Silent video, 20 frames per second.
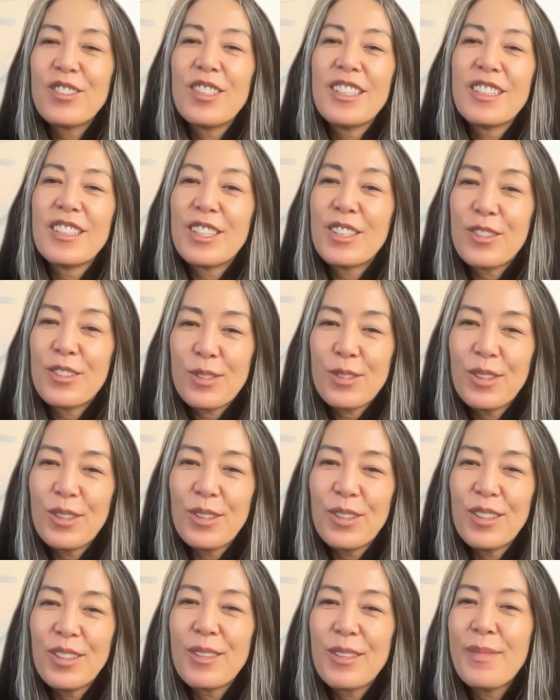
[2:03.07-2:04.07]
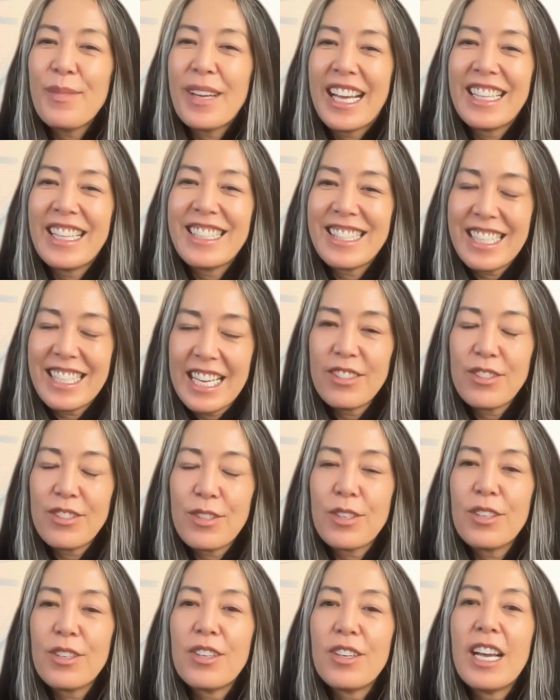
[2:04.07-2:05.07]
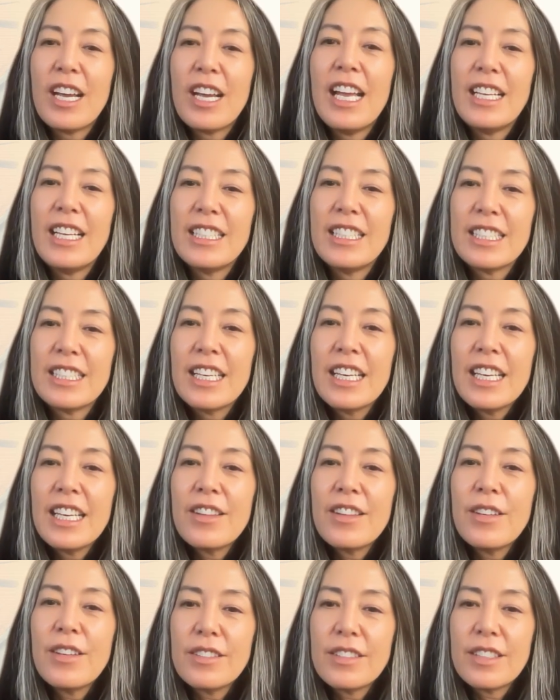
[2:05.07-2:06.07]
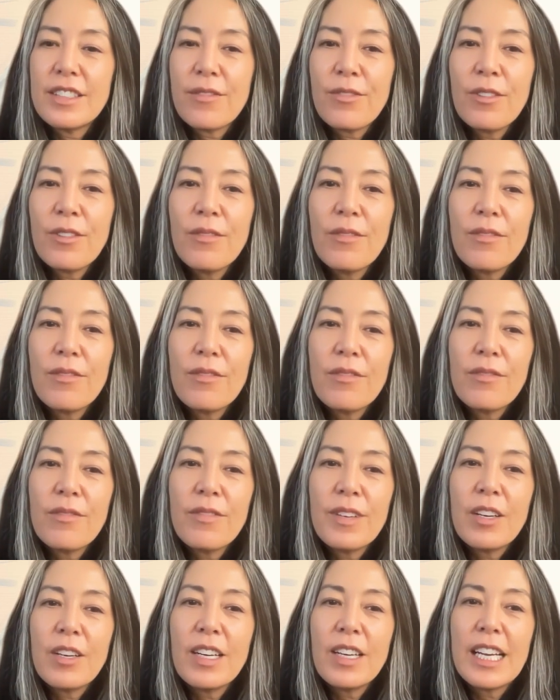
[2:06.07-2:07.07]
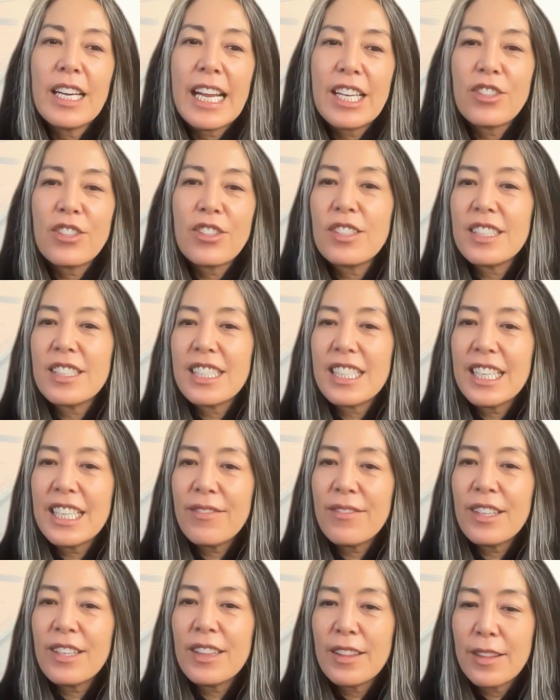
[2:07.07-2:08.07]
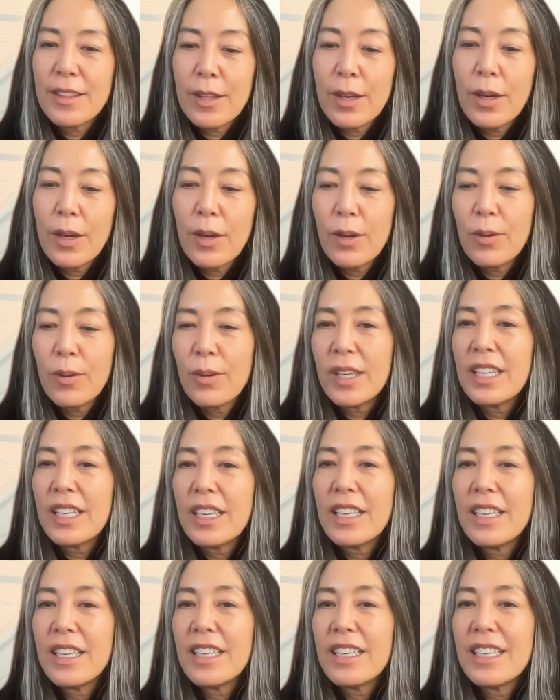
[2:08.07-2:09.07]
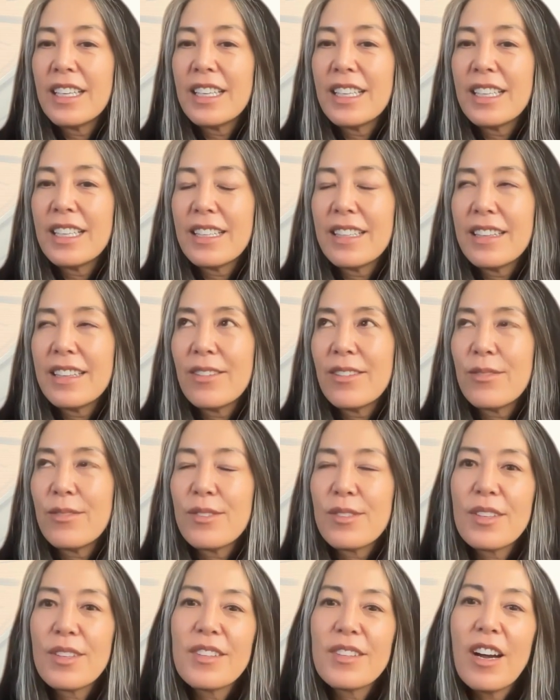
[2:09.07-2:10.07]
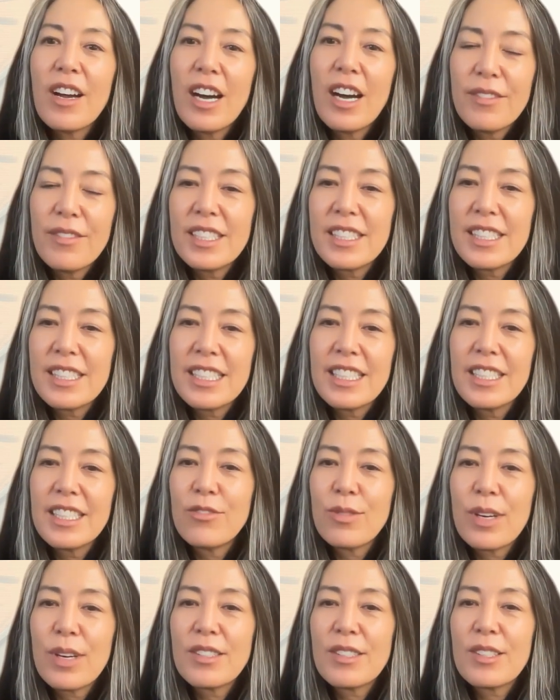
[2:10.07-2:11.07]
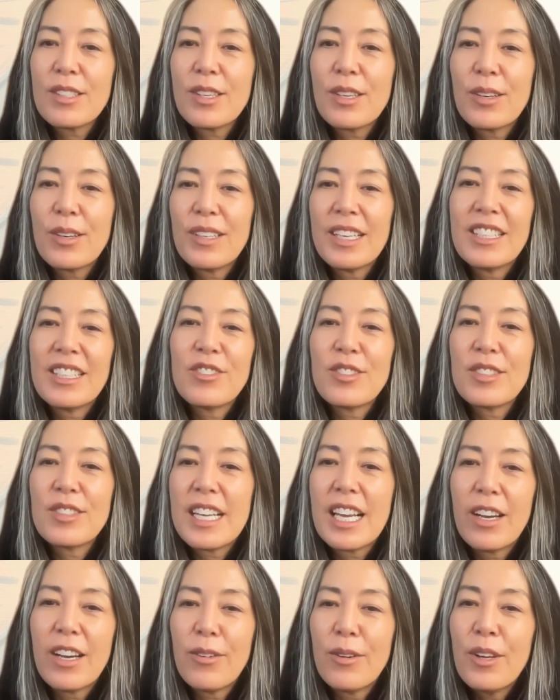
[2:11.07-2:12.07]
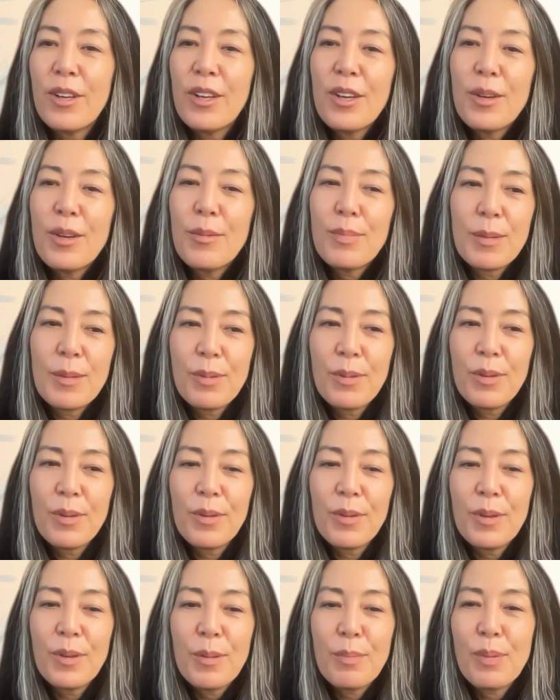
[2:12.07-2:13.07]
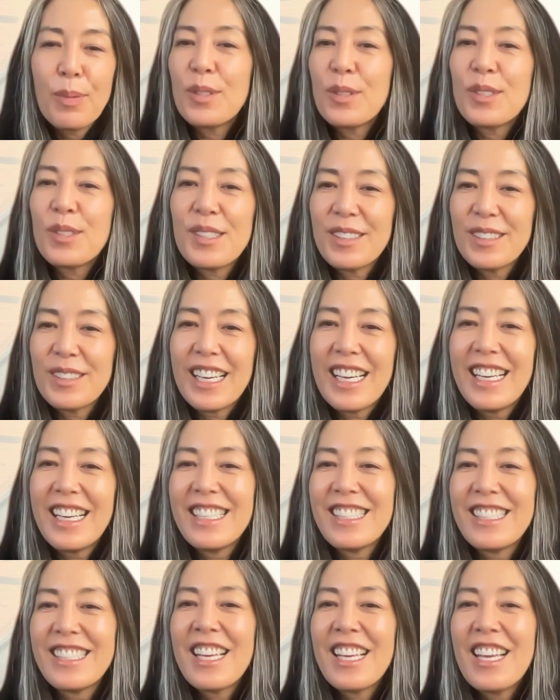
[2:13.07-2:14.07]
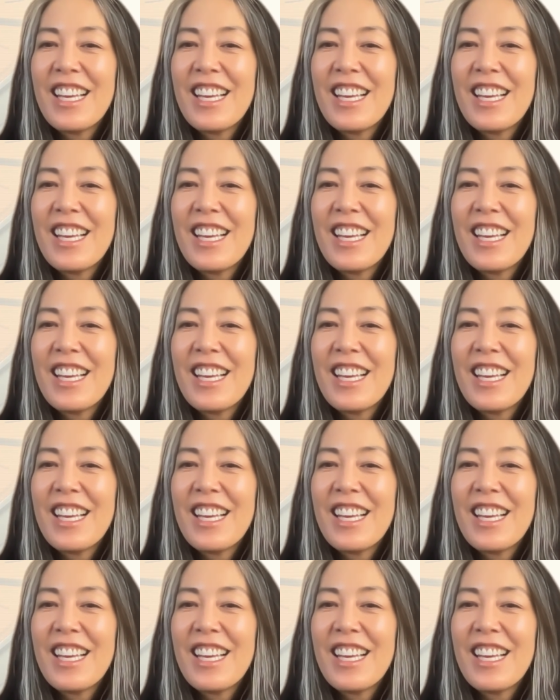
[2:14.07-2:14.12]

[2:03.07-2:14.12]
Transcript: and control command center and the different variations, even though it, there's obviously a dress code and just how people personalize